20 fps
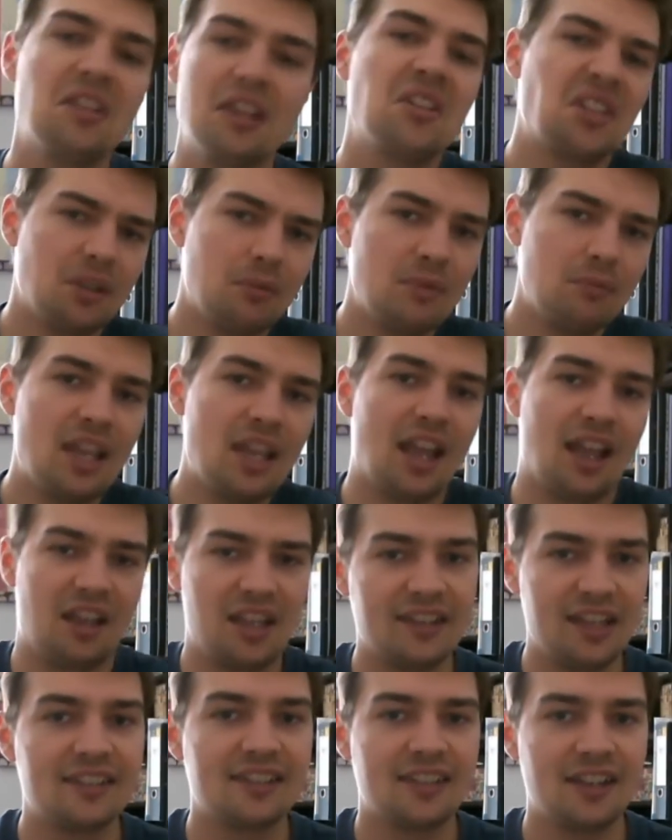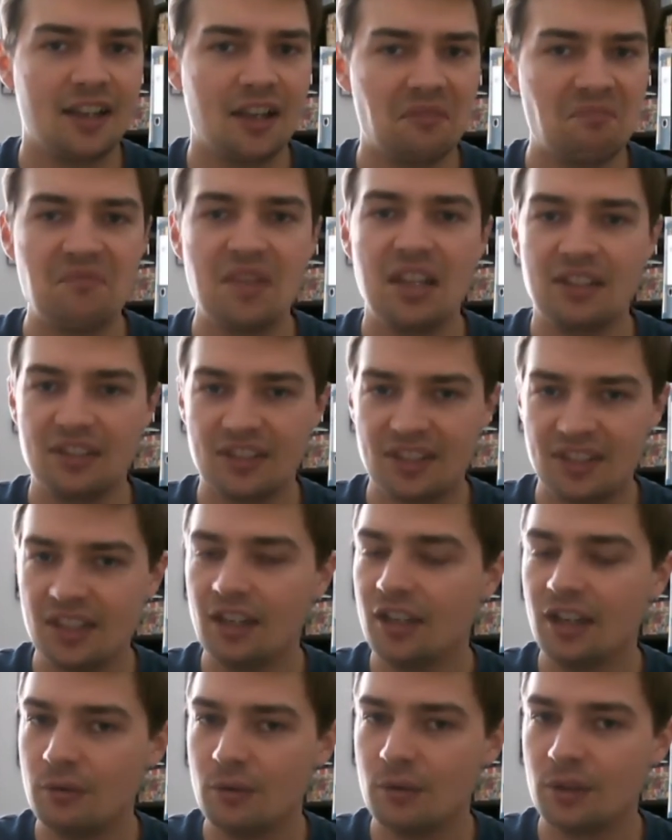So yeah, it's still
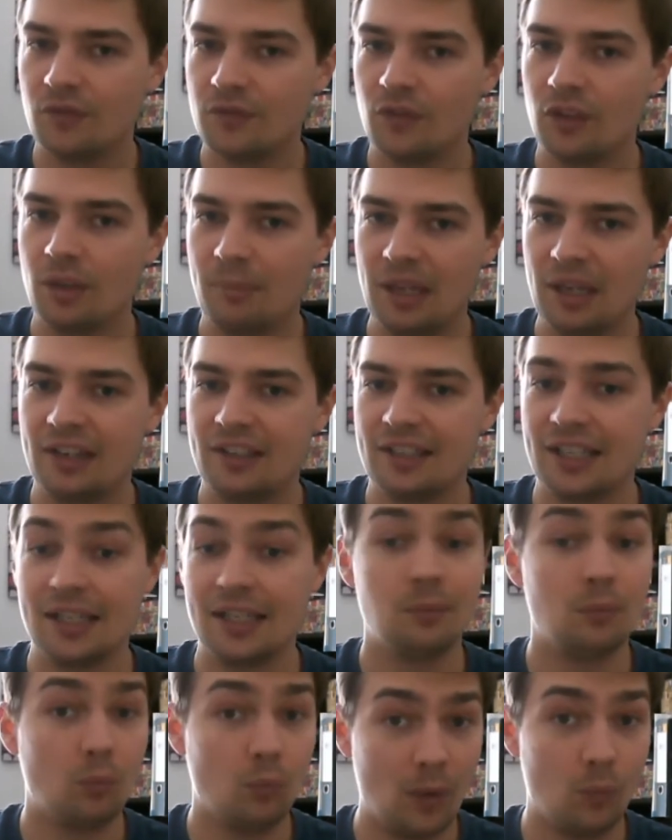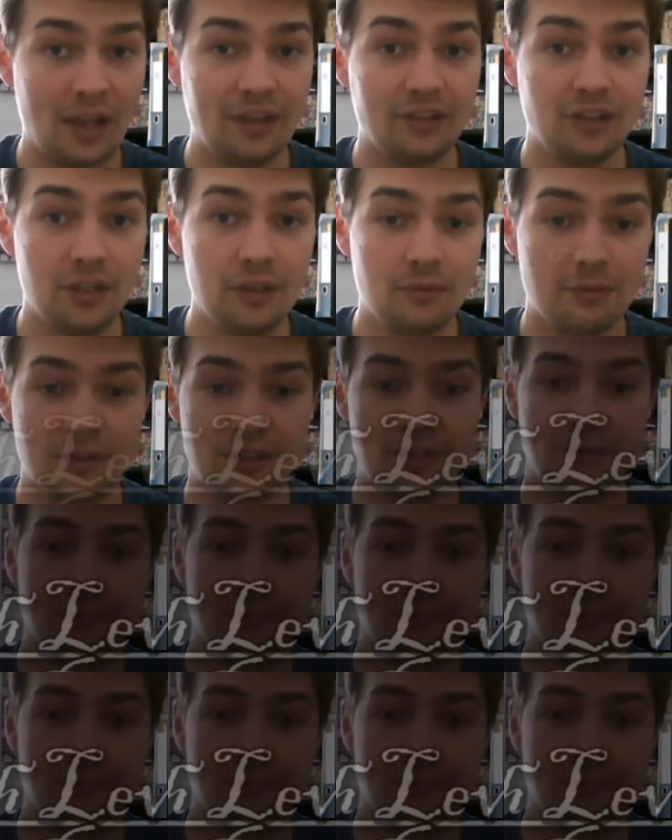a useful ability when used.